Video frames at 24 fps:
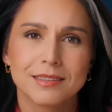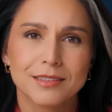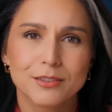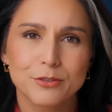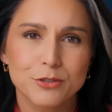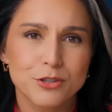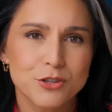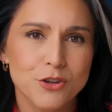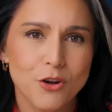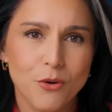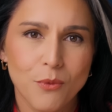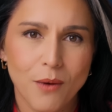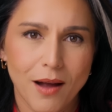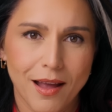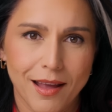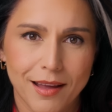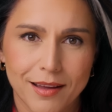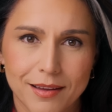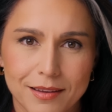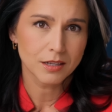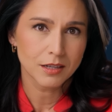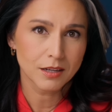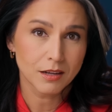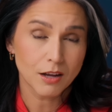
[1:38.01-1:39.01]
There's no
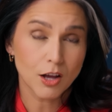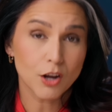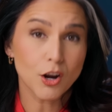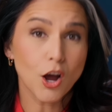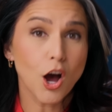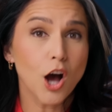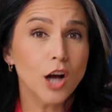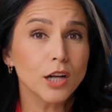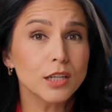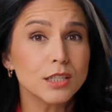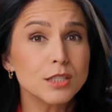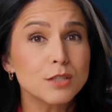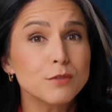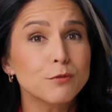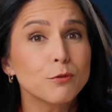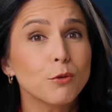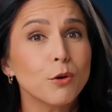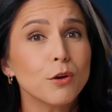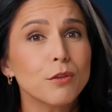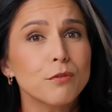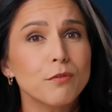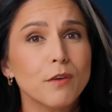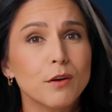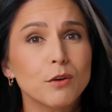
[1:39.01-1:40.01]
way. On August
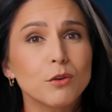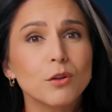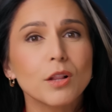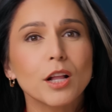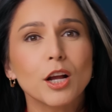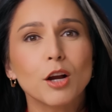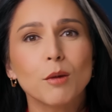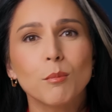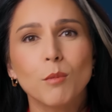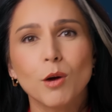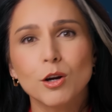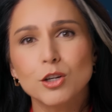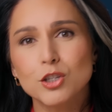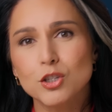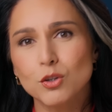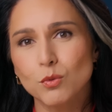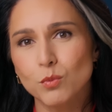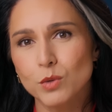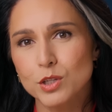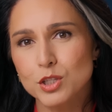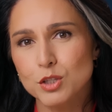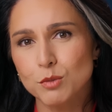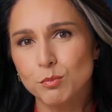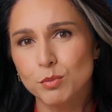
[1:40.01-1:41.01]
4th, federal air marshal
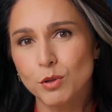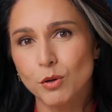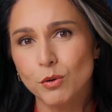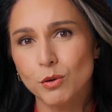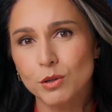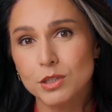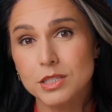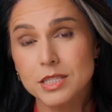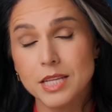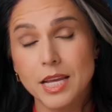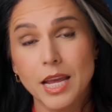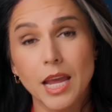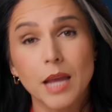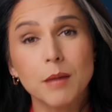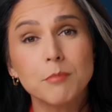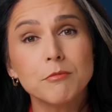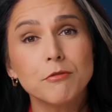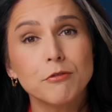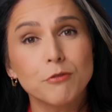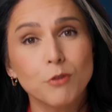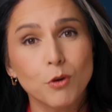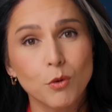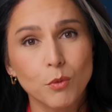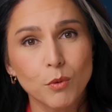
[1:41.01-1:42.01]
whistleblowers came
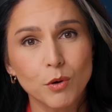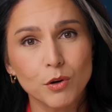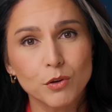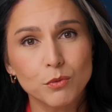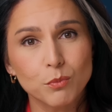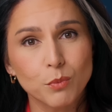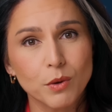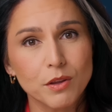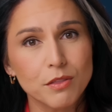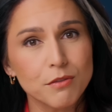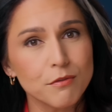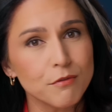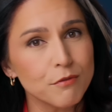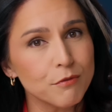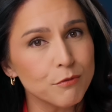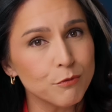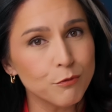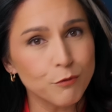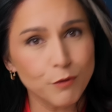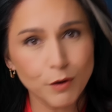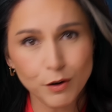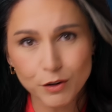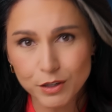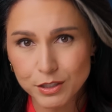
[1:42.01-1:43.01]
forward with
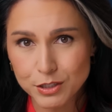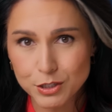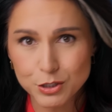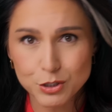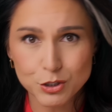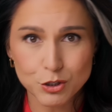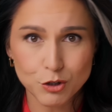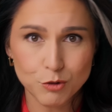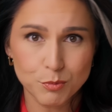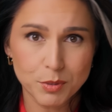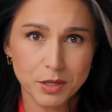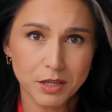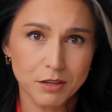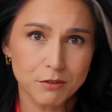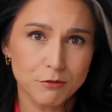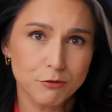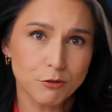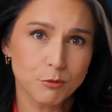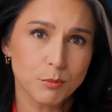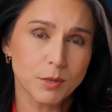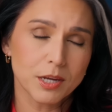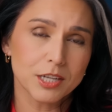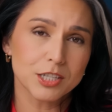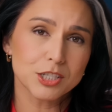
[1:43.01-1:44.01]
very disturbing
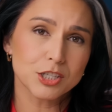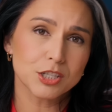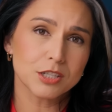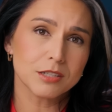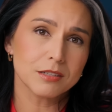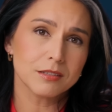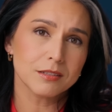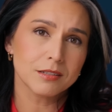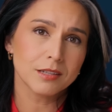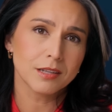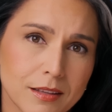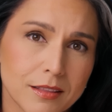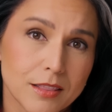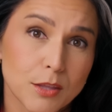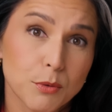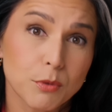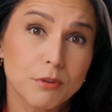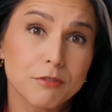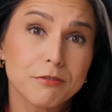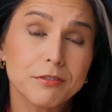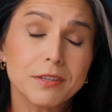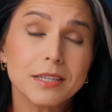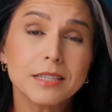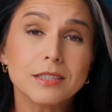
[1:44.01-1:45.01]
information. They
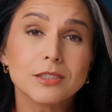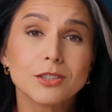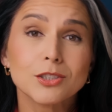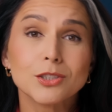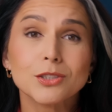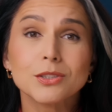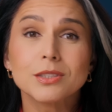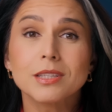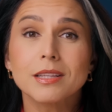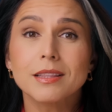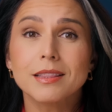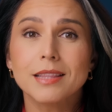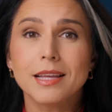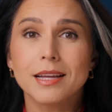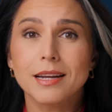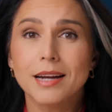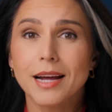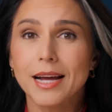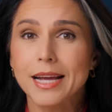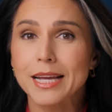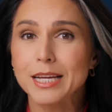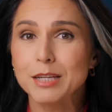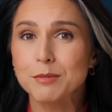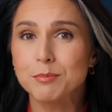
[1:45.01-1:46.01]
revealed that
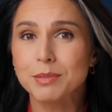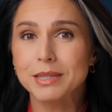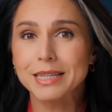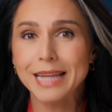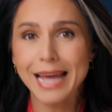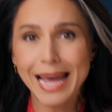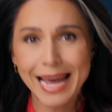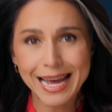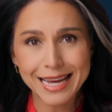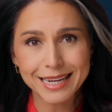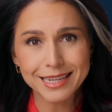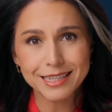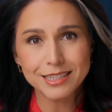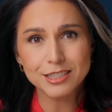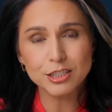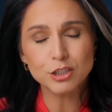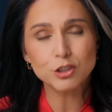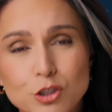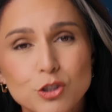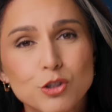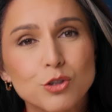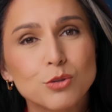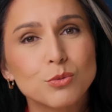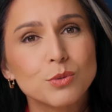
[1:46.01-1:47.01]
I had been
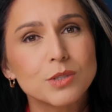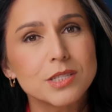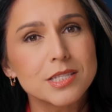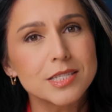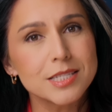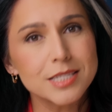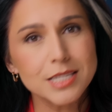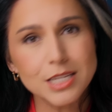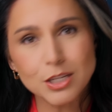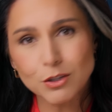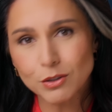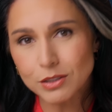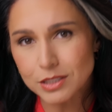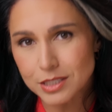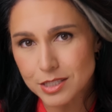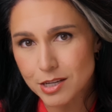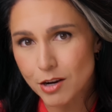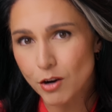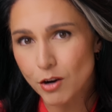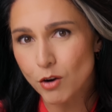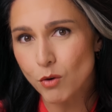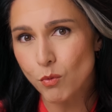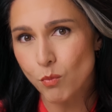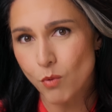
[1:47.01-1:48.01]
added to a secret
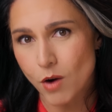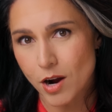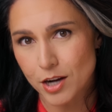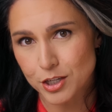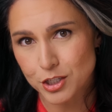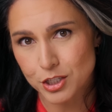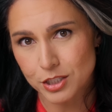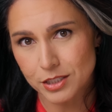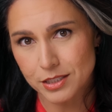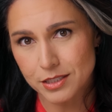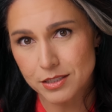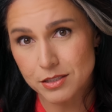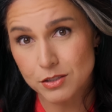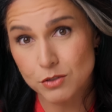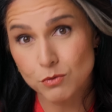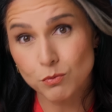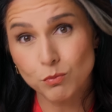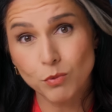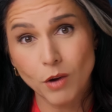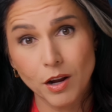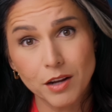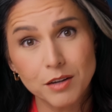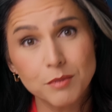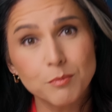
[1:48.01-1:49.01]
terror watch list
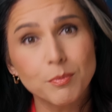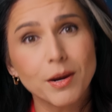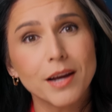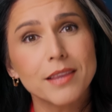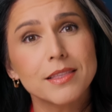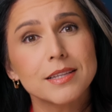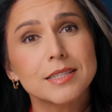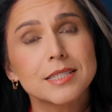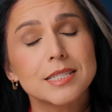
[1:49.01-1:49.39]
run by the